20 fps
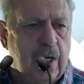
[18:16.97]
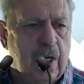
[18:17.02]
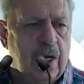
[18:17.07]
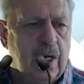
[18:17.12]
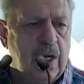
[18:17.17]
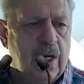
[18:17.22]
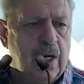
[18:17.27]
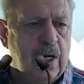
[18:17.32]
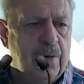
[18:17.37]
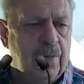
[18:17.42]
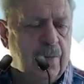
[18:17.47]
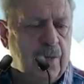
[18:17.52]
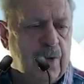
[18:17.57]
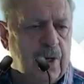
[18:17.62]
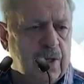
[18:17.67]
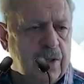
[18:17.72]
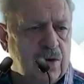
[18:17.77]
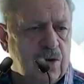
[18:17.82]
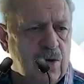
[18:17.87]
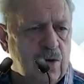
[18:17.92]

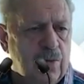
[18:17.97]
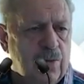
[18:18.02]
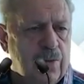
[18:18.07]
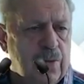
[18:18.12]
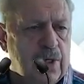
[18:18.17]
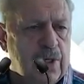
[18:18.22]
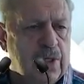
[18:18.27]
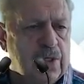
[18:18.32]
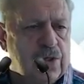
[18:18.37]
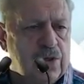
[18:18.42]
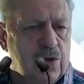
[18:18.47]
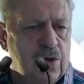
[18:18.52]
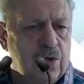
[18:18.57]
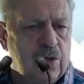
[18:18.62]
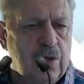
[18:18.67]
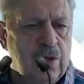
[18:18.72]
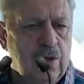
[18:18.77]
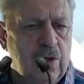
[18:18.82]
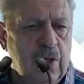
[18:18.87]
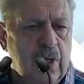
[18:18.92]
A term
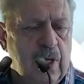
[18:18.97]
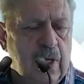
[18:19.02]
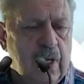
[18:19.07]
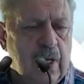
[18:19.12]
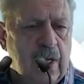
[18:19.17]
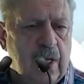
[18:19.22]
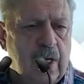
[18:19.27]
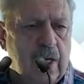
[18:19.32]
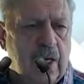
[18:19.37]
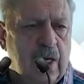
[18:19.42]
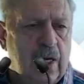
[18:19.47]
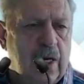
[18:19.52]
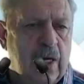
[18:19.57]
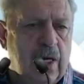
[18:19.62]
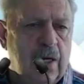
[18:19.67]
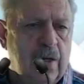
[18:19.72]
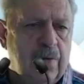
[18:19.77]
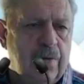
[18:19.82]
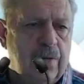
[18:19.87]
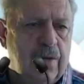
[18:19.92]
certain,
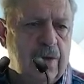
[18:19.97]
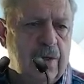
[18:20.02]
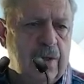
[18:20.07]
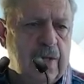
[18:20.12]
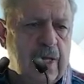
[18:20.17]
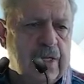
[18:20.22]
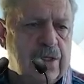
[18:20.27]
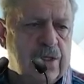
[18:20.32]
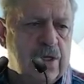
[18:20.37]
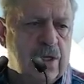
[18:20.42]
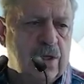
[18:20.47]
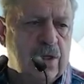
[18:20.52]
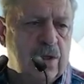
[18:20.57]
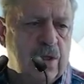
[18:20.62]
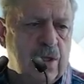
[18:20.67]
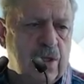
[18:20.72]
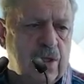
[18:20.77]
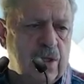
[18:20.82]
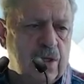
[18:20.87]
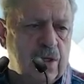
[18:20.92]
that's
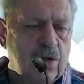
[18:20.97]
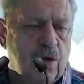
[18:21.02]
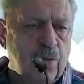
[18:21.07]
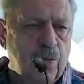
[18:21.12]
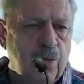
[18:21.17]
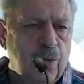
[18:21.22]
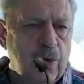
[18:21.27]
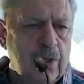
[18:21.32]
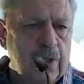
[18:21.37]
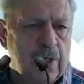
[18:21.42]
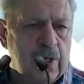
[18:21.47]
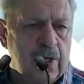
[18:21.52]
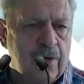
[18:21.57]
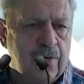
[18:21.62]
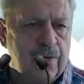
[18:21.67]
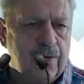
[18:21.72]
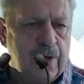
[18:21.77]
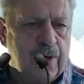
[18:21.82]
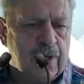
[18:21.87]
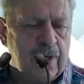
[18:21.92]
the top one that
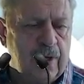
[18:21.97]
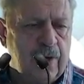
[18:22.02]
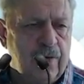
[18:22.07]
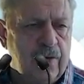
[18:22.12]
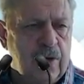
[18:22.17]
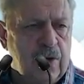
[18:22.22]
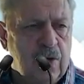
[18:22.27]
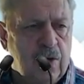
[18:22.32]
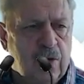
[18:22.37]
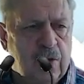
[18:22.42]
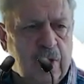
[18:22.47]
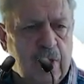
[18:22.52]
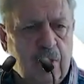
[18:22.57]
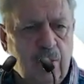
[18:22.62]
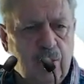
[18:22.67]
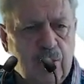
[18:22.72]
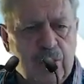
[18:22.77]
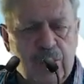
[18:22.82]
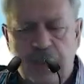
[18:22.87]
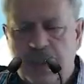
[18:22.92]
I've given you
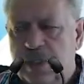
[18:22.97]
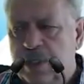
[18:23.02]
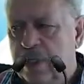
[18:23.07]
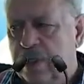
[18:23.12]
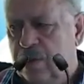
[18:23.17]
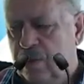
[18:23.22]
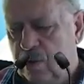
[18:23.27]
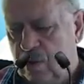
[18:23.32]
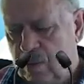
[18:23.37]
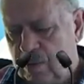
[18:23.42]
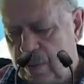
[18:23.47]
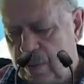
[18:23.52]
there, which is the term